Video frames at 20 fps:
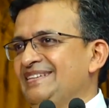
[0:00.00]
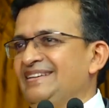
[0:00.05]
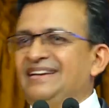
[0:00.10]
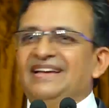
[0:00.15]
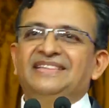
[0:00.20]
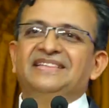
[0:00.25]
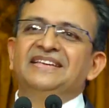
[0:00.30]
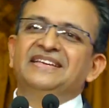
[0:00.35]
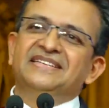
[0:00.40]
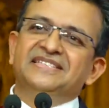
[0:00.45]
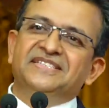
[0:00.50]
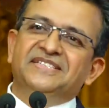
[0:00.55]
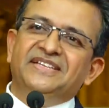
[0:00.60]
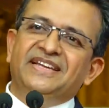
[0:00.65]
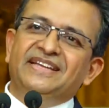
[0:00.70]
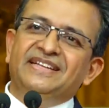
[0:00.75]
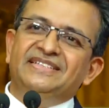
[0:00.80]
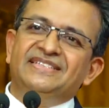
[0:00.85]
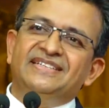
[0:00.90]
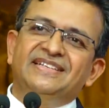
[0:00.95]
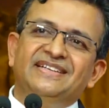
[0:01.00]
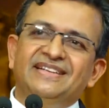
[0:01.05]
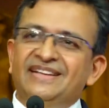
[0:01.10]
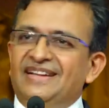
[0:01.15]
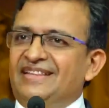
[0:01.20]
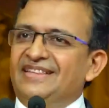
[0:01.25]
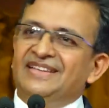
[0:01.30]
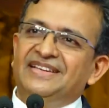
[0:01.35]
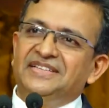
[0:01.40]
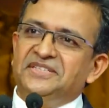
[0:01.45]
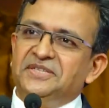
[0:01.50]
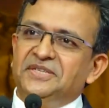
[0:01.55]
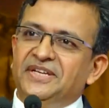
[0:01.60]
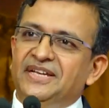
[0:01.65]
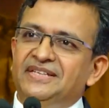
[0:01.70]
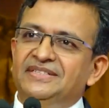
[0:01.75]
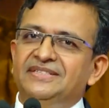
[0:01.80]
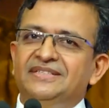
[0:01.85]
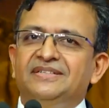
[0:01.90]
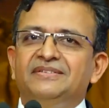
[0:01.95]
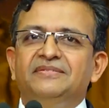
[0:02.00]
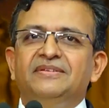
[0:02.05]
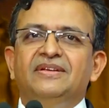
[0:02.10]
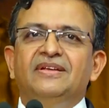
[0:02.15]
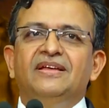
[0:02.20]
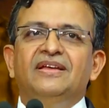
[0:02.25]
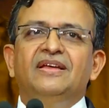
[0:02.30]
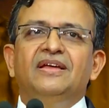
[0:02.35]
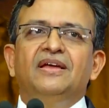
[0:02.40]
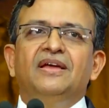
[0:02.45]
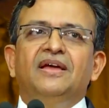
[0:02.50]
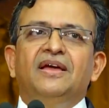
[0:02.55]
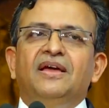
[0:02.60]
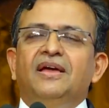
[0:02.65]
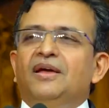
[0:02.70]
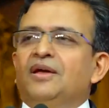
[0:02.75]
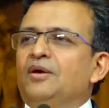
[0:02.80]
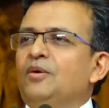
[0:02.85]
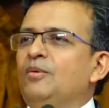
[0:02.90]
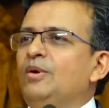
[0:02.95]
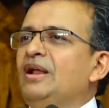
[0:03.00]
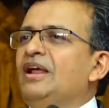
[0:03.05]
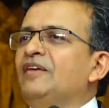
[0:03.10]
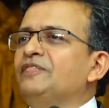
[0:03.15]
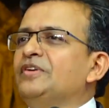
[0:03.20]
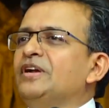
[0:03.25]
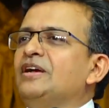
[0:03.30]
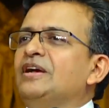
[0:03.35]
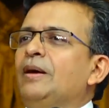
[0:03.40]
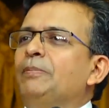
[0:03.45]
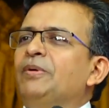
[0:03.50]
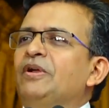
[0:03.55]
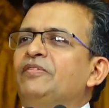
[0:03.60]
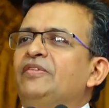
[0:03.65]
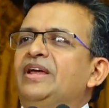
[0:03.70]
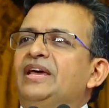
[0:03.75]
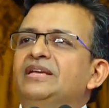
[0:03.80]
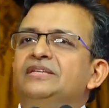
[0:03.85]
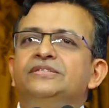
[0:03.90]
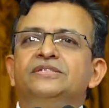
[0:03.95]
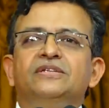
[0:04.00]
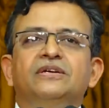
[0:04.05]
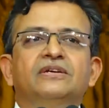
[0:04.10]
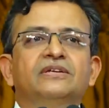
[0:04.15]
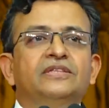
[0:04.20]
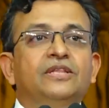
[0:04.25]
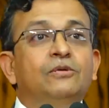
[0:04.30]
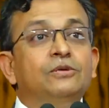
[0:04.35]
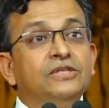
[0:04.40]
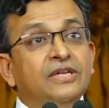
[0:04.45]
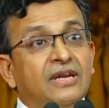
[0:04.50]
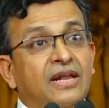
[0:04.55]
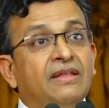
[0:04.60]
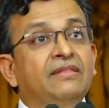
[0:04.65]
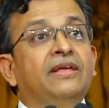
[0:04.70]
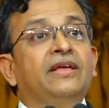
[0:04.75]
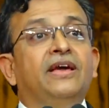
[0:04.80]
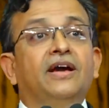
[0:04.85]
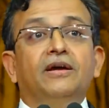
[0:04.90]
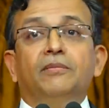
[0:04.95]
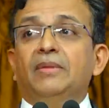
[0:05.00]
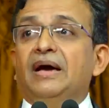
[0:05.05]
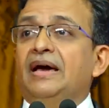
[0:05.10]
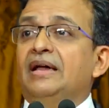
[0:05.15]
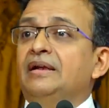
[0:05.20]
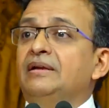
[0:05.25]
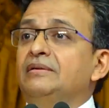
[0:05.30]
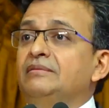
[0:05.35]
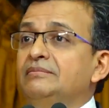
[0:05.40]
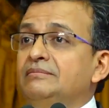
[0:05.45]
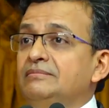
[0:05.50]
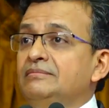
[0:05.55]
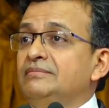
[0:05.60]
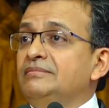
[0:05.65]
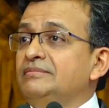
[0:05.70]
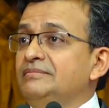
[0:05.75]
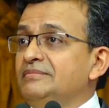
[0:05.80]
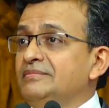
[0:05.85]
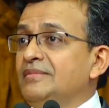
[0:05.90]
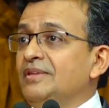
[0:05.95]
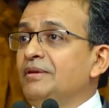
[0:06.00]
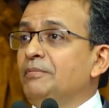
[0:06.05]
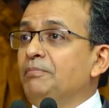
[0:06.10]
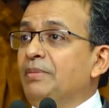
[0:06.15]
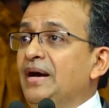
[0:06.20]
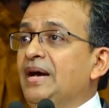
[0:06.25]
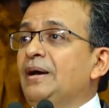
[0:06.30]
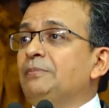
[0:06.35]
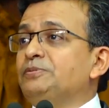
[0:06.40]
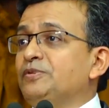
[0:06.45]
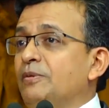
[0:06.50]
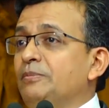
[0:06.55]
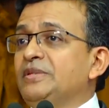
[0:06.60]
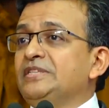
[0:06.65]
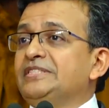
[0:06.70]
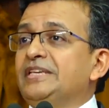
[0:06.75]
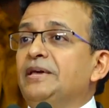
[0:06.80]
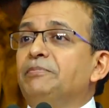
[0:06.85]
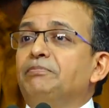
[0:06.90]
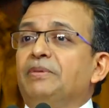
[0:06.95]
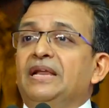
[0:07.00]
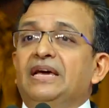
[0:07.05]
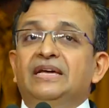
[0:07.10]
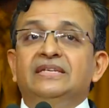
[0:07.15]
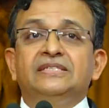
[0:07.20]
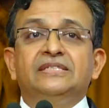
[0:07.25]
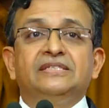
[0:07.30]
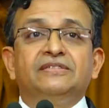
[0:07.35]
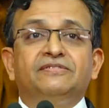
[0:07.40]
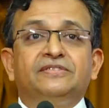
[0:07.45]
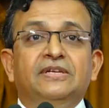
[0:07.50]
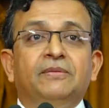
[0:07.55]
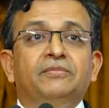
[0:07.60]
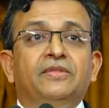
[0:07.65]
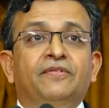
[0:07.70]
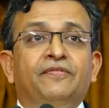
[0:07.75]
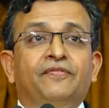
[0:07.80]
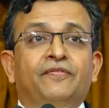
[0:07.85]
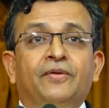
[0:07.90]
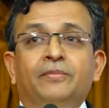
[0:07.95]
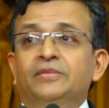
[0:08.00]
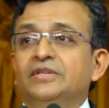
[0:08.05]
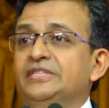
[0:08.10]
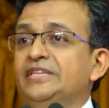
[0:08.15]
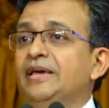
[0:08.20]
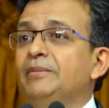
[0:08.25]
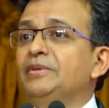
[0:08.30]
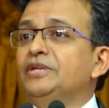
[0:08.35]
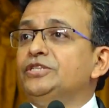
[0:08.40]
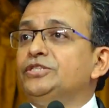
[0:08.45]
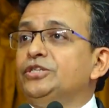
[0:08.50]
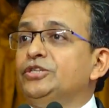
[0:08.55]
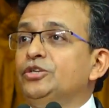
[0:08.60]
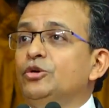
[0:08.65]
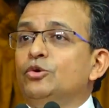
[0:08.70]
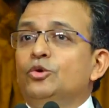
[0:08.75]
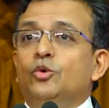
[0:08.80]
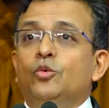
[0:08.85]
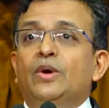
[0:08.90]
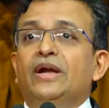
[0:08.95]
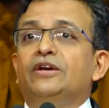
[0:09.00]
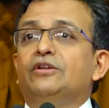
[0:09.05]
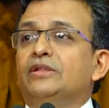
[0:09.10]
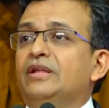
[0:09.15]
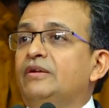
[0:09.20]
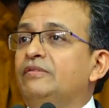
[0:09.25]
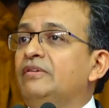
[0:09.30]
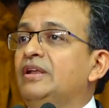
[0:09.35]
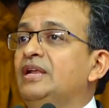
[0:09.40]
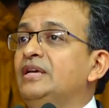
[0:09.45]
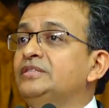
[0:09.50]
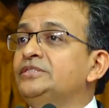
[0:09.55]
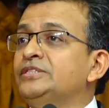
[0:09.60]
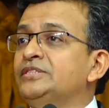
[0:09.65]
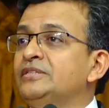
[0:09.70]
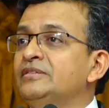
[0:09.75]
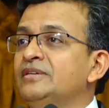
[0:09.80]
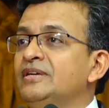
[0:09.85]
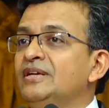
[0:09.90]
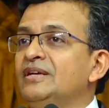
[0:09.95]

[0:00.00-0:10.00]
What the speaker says: Nothing has changed. Nothing has changed." Well, after a couple of days, there was another young man, perhaps from the same place, from the same institute, who went to that village.